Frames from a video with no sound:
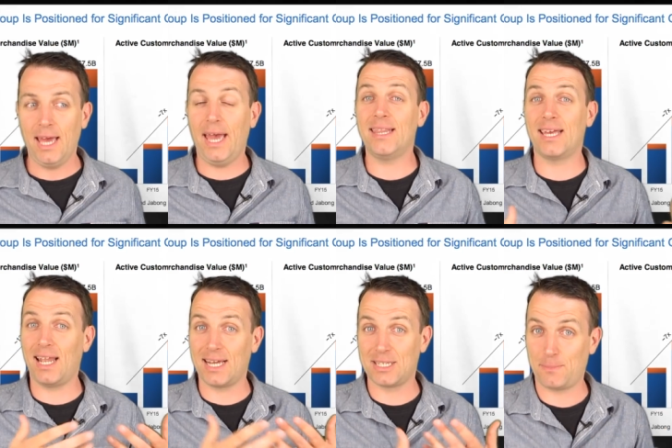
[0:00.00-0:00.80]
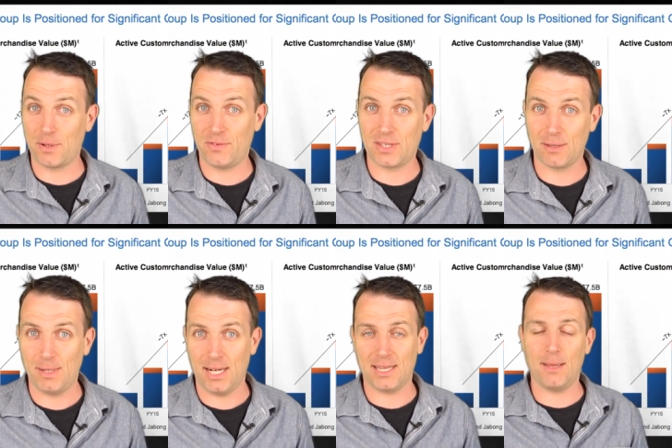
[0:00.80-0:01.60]
And I like the
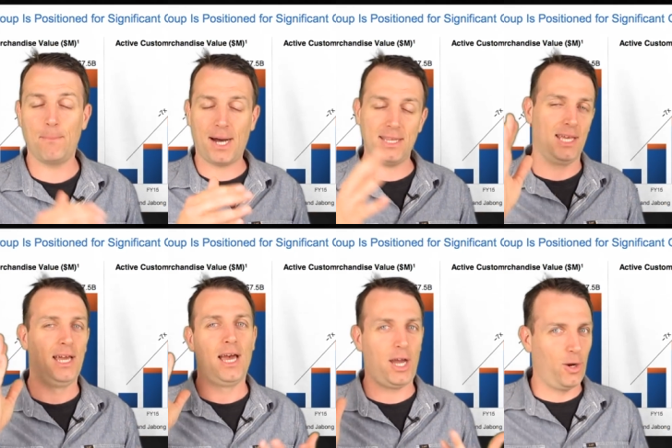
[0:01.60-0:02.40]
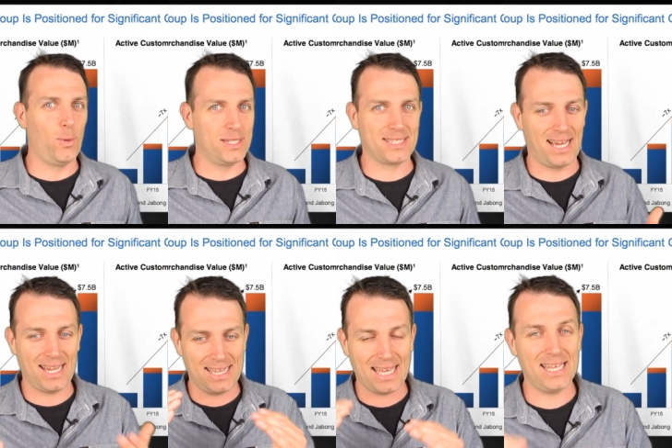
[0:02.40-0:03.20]
profitability, but I always
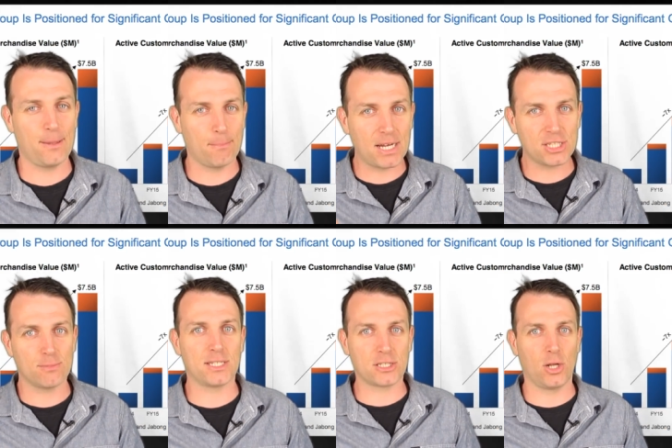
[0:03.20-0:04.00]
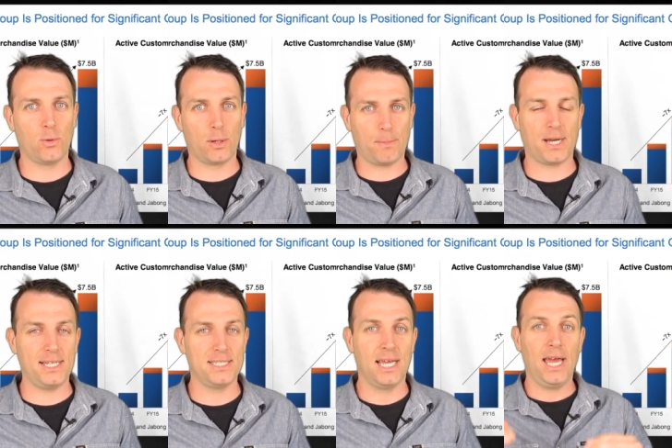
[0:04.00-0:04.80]
like it at a much, much lower
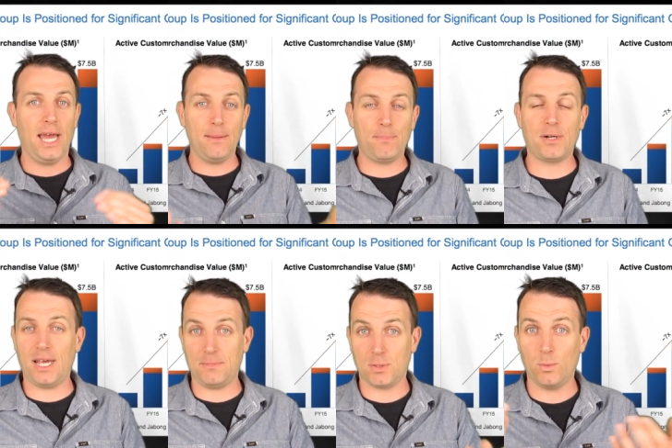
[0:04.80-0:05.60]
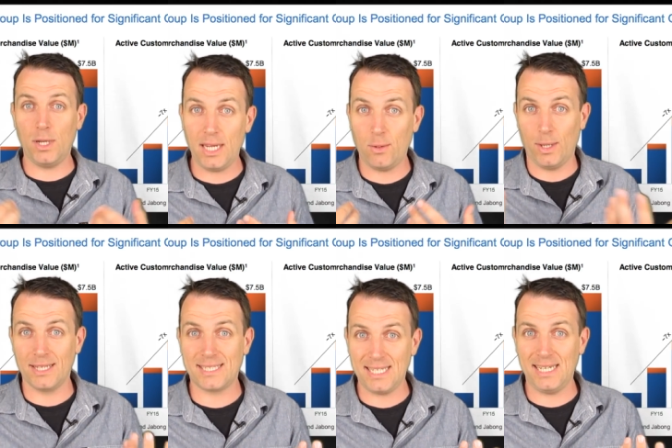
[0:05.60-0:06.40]
price. And perhaps we
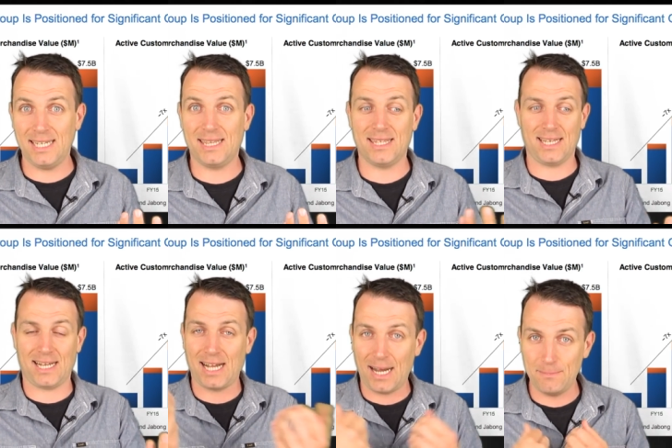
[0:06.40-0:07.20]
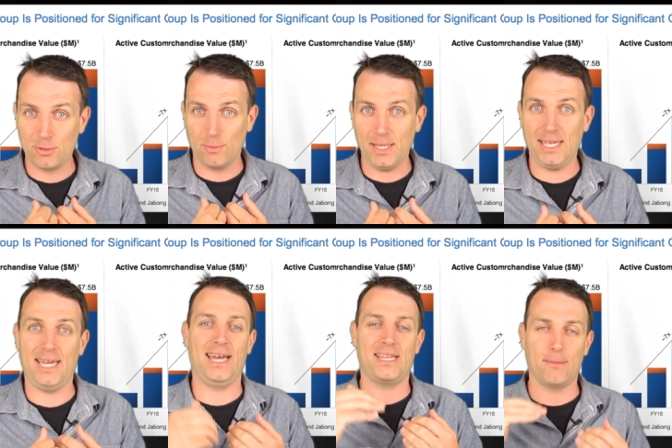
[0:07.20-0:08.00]
will see it come to
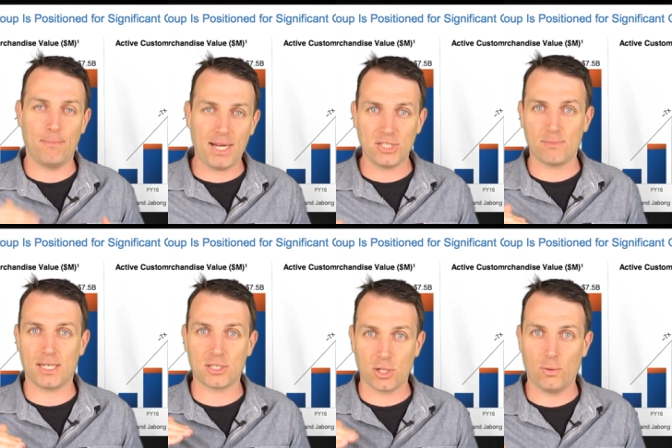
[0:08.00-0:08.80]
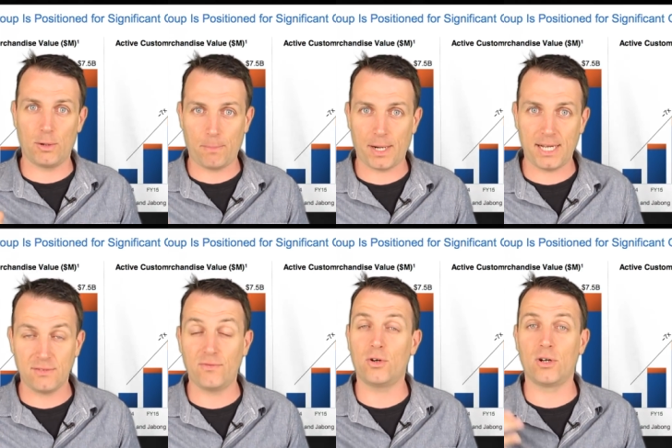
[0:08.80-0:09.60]
me at a much, much lower
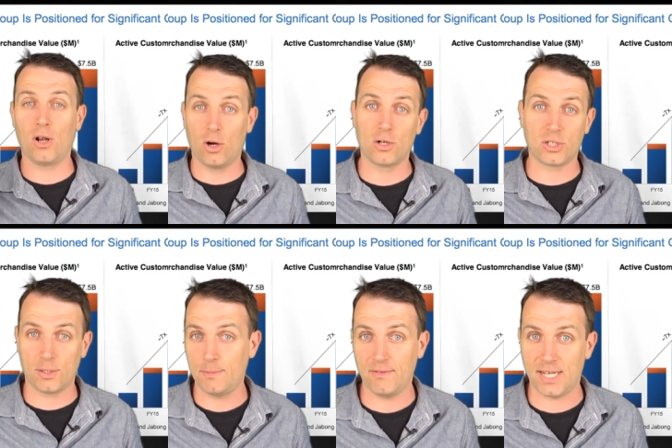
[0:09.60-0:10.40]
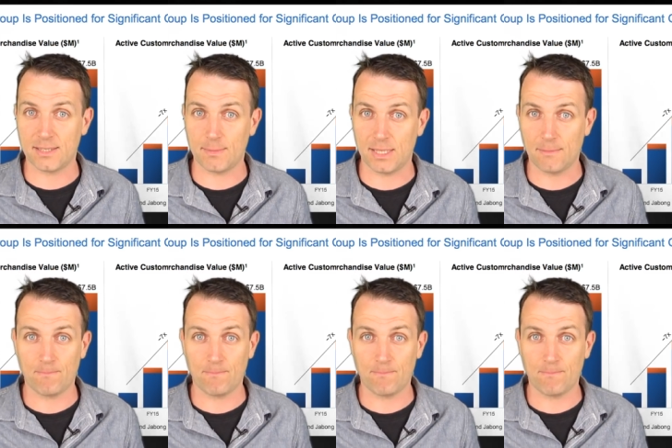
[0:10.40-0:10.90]
price for a long-term investment.